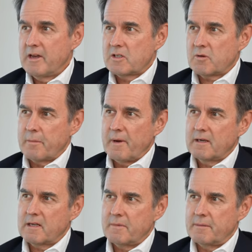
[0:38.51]
So we
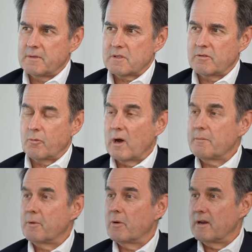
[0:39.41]
made commitments of
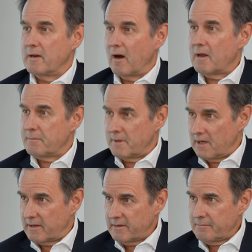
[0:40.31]
$1.9
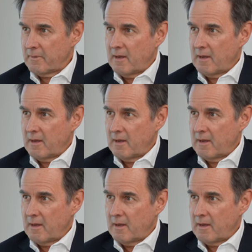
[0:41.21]
billion.